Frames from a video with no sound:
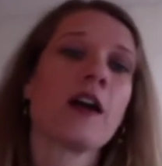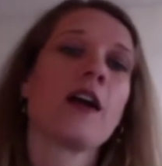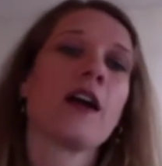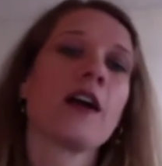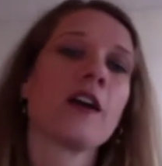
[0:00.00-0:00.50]

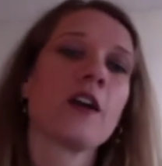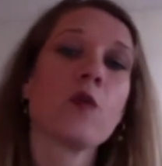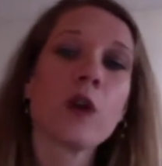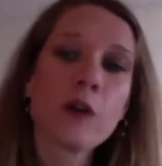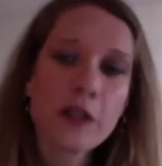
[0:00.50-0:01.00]

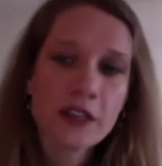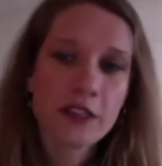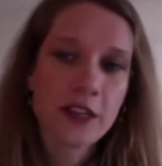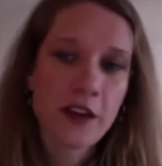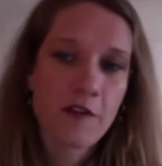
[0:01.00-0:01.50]
work with a
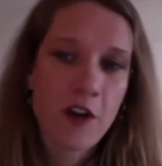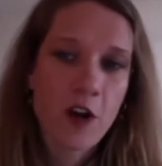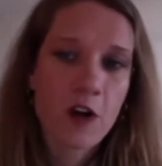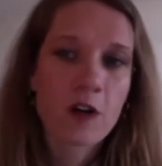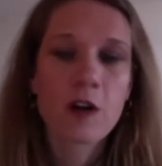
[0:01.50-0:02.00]

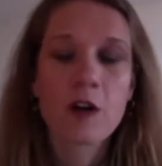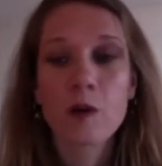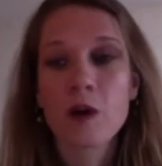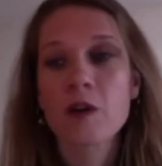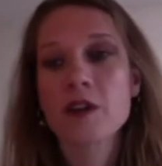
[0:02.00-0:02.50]
CFO or
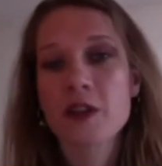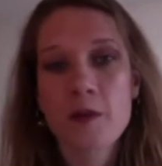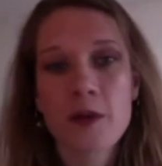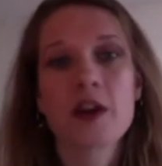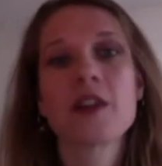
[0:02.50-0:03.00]
work with
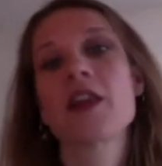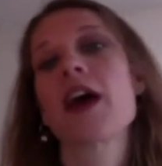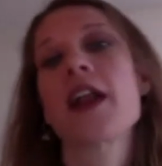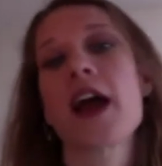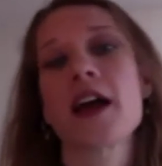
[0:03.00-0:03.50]
someone that
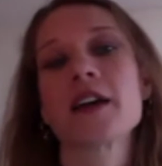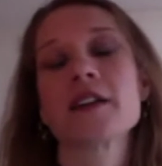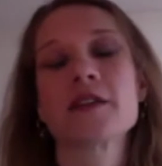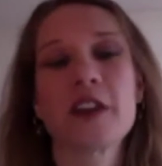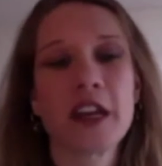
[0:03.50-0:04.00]
has
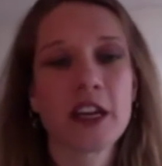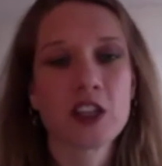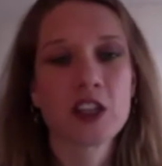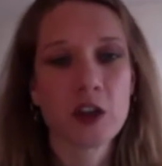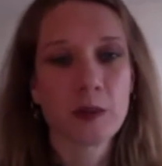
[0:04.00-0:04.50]

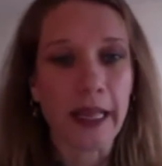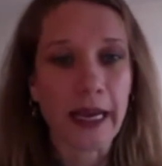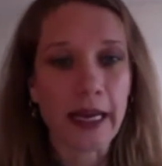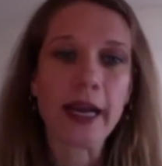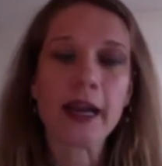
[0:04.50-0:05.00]
financial
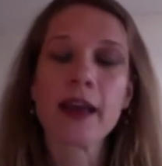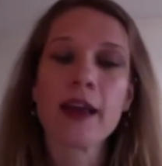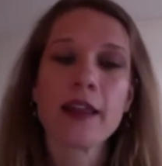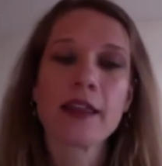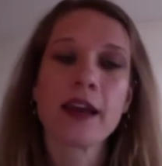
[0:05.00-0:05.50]
planning
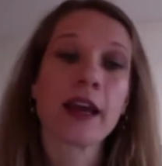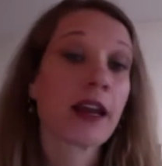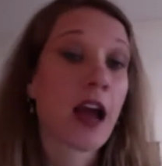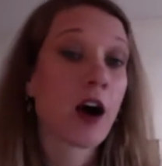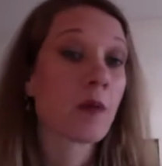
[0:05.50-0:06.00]
that can
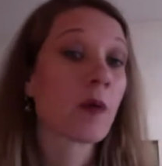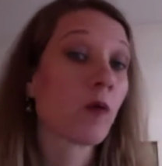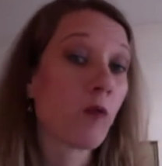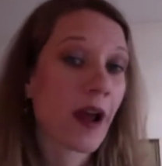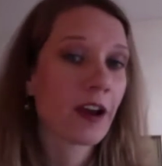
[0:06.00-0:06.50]
help
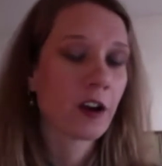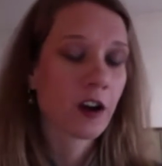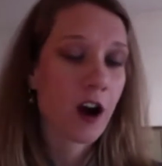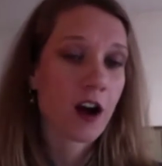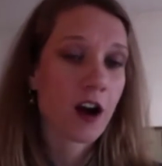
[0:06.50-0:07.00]
write your
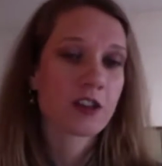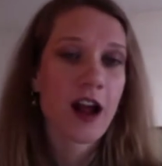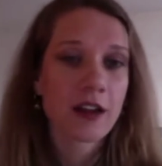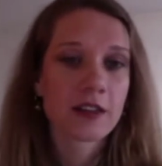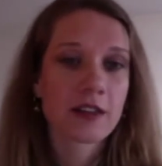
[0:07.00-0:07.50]

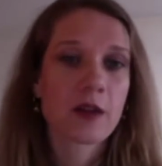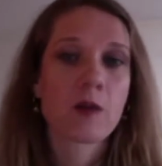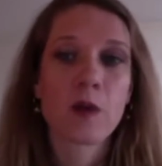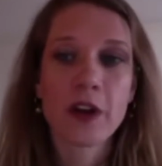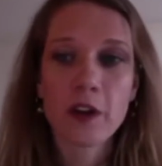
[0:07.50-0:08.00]
contracts
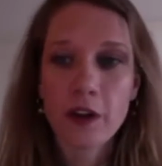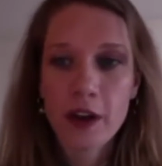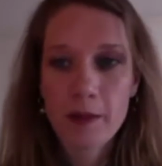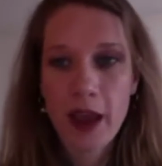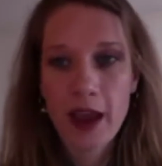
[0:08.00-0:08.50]
where you get
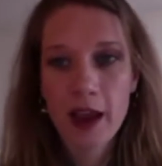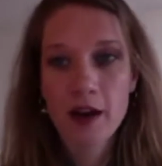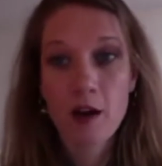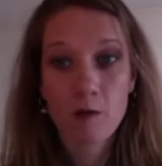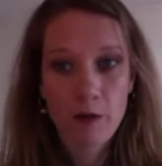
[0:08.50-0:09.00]
paid
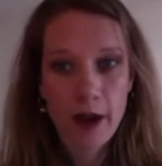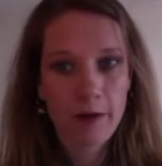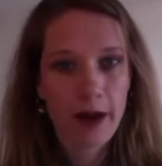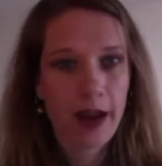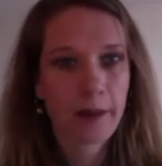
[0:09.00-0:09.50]
right
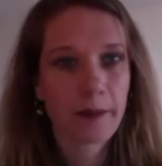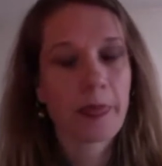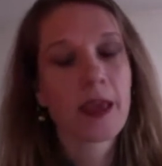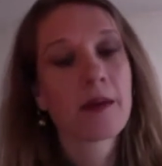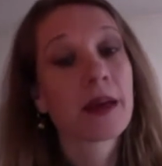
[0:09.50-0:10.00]
away,
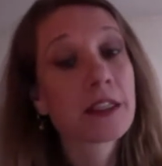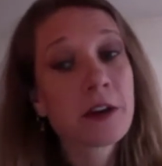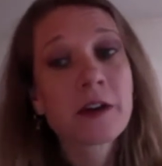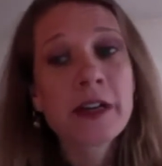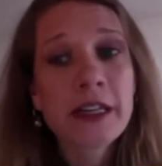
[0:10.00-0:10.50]
because you're
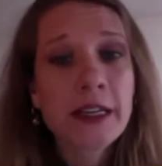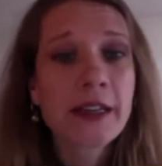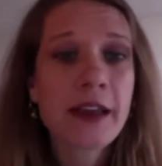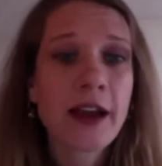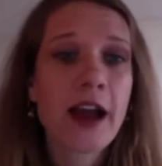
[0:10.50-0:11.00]
going to need
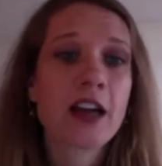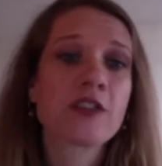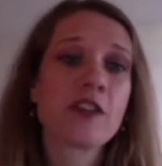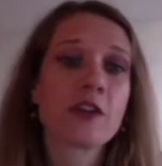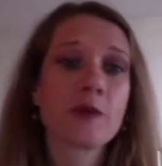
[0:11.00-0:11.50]
that cash
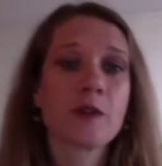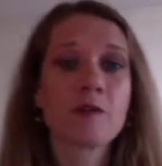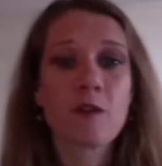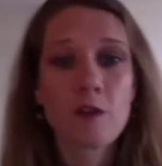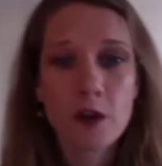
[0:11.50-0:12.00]
flow to move
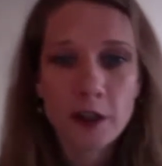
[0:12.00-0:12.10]
forward.